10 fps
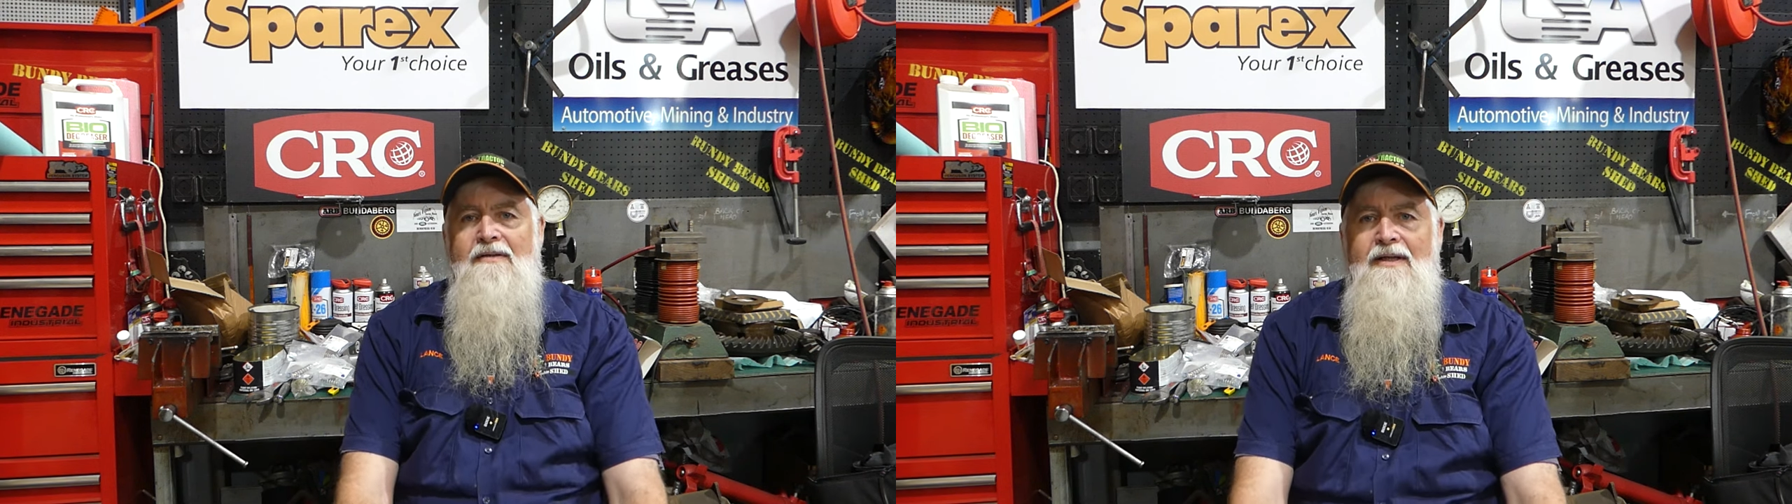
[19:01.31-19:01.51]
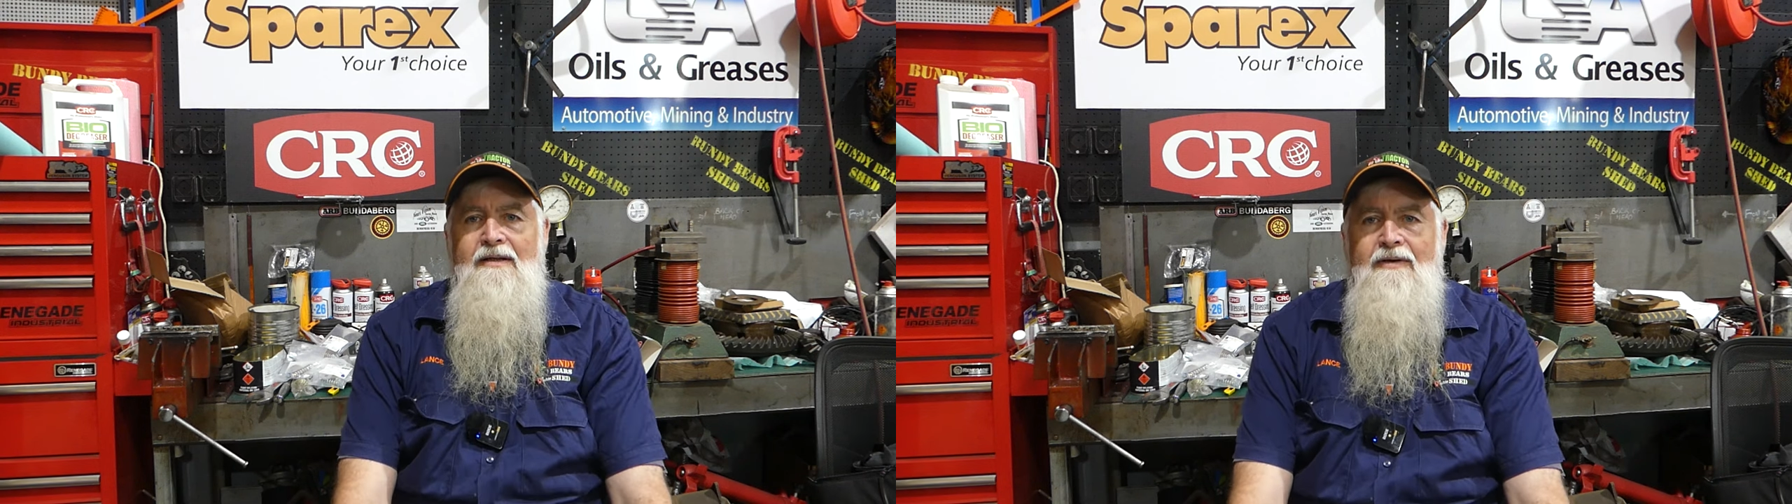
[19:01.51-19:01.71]

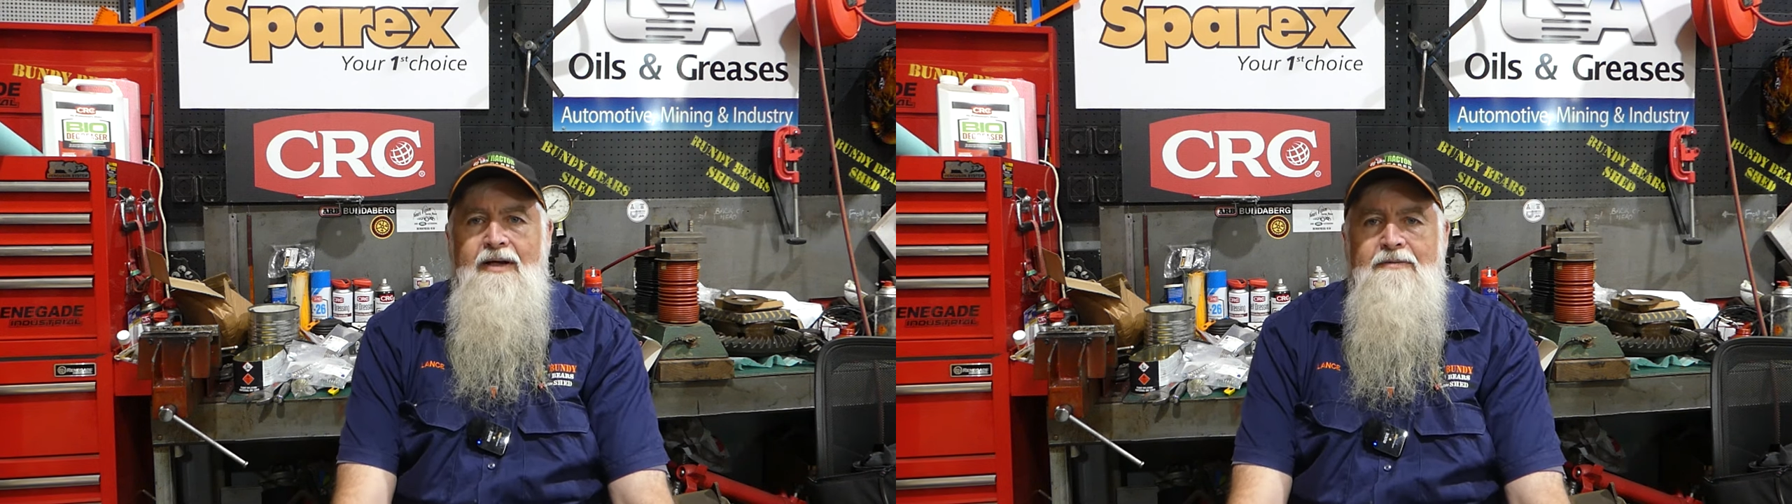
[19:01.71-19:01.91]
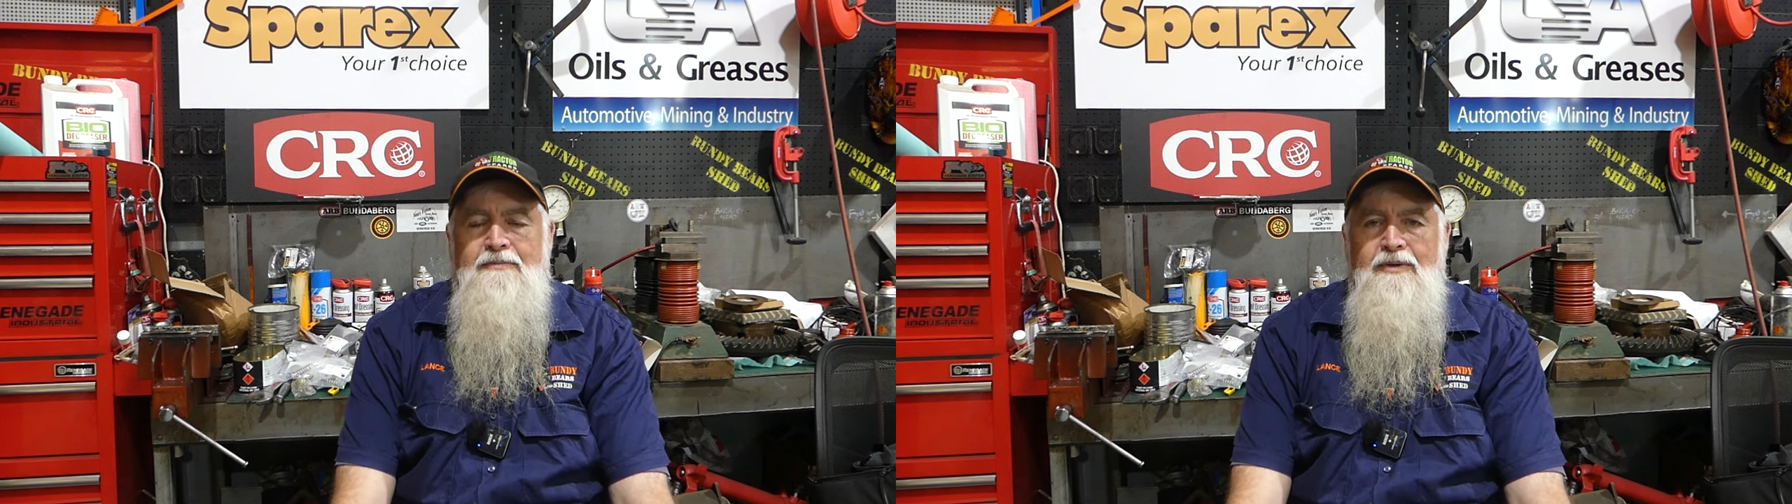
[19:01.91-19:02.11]

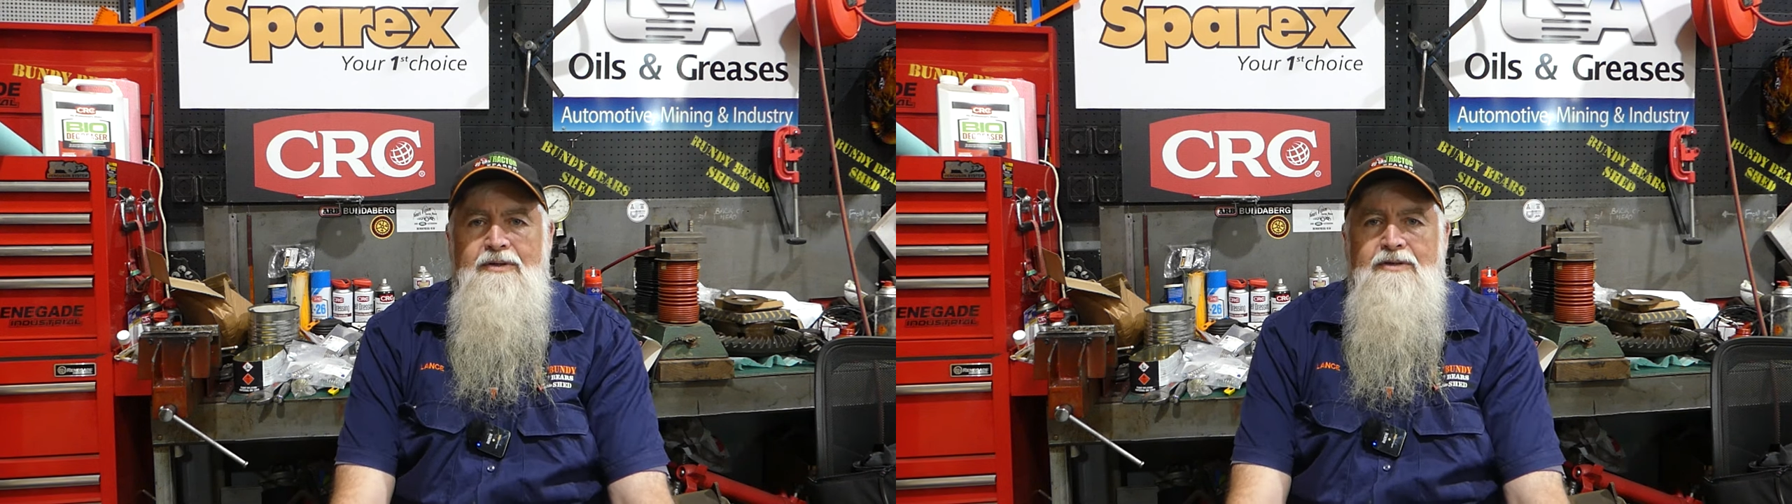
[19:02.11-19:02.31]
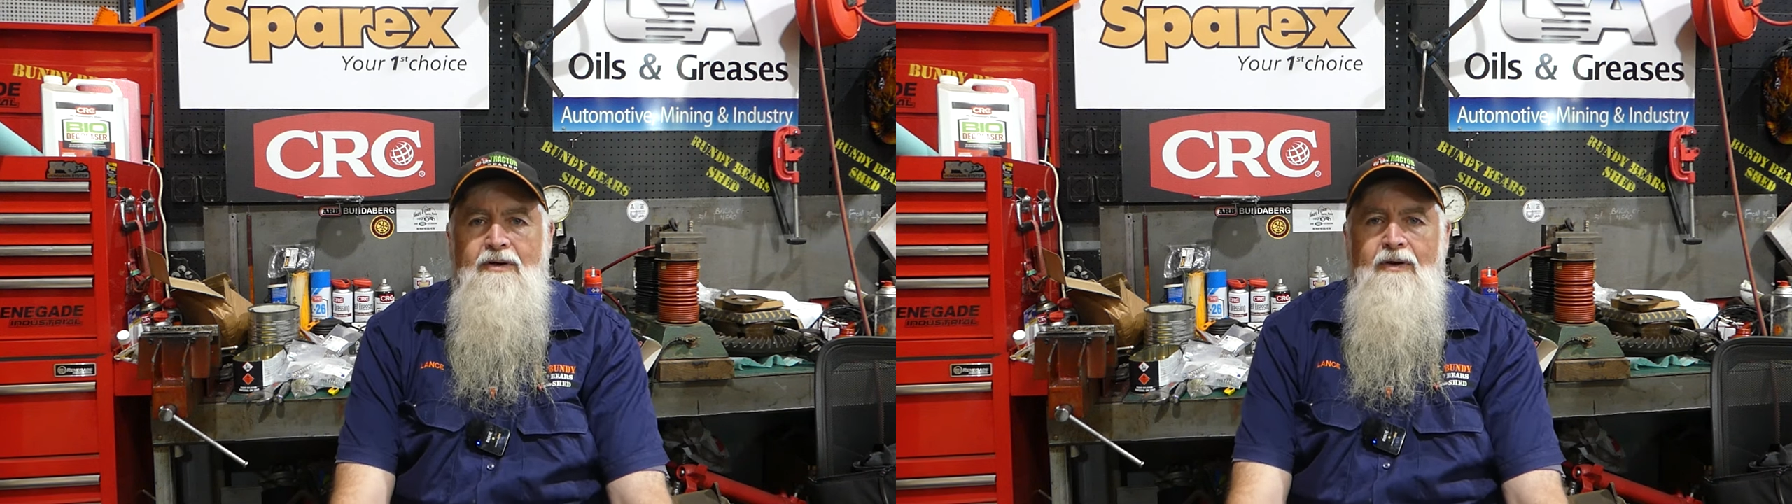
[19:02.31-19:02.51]
kilograms
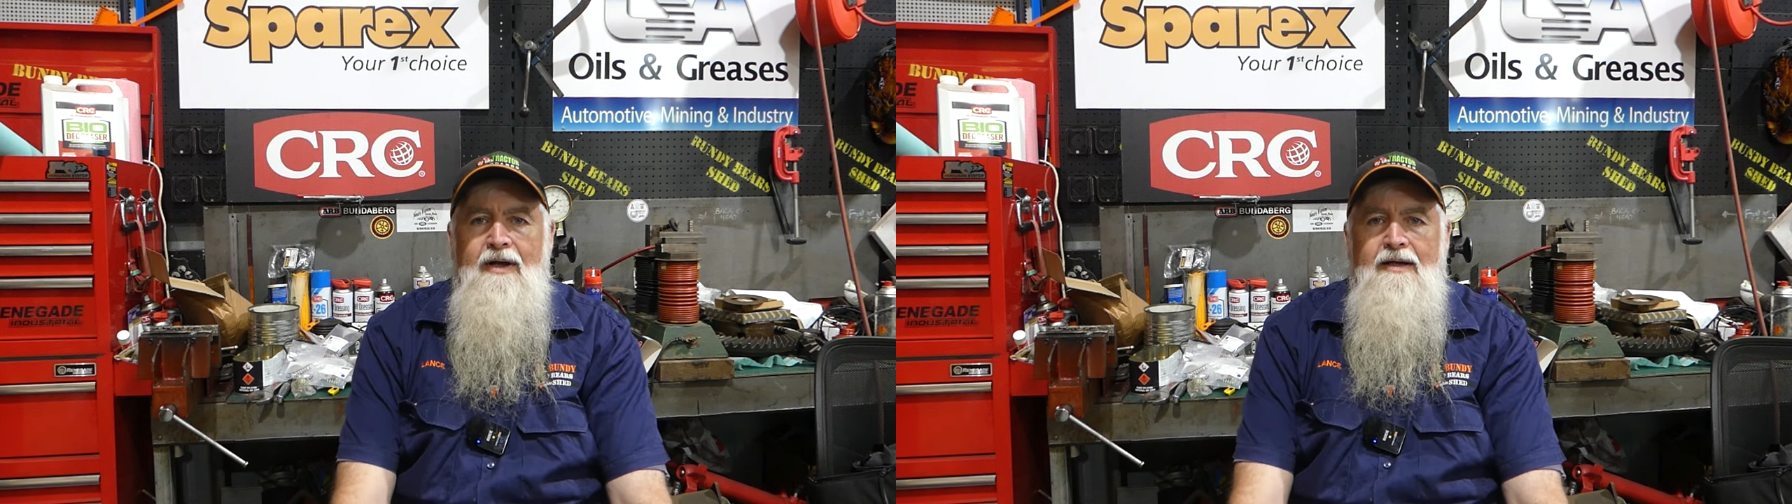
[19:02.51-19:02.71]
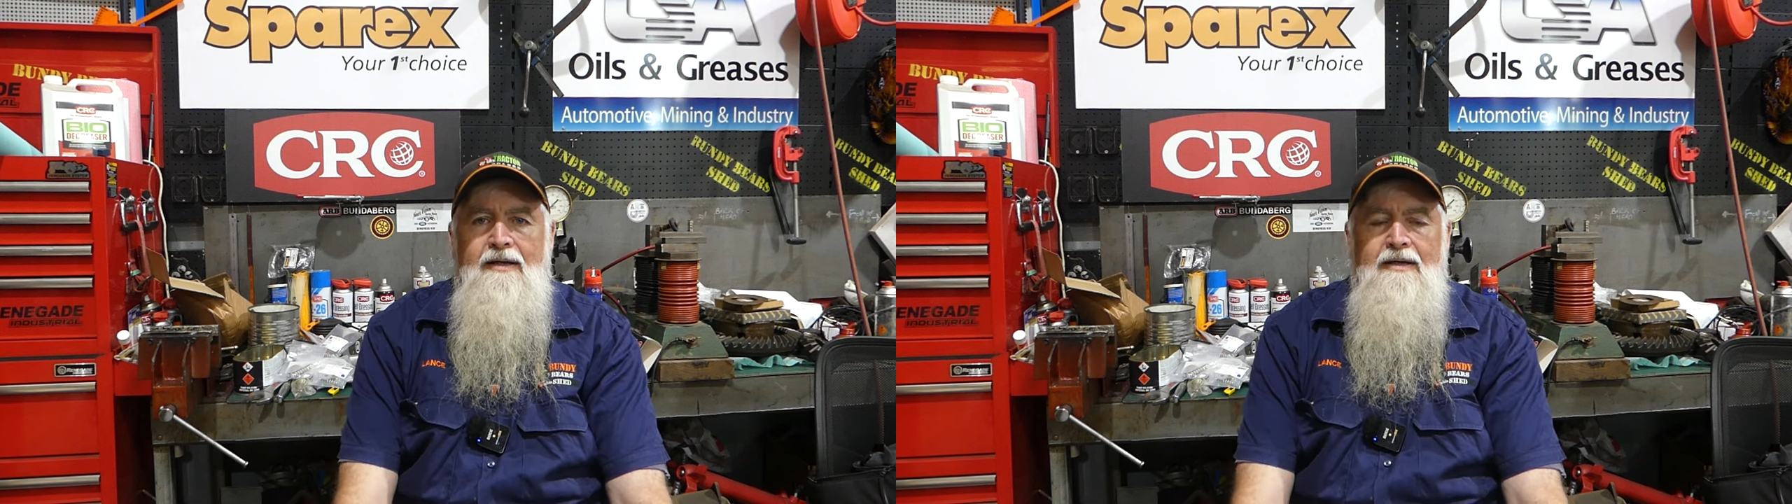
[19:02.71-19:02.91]
per tyre,